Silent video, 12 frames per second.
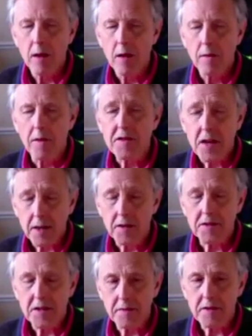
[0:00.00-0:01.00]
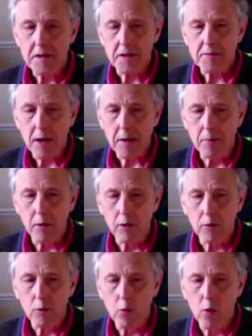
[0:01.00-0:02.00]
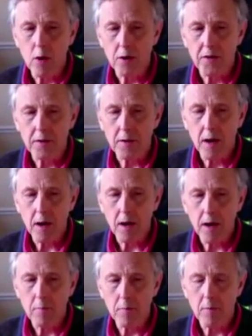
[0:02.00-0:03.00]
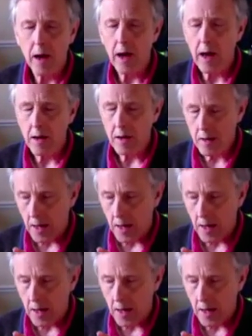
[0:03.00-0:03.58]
The psychosynthesis people would, the